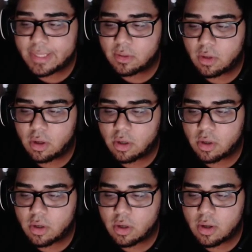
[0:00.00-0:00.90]

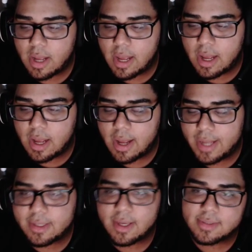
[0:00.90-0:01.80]
longer,
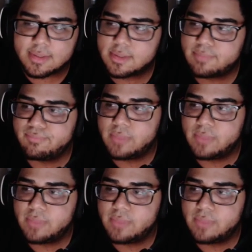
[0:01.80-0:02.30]
I guess,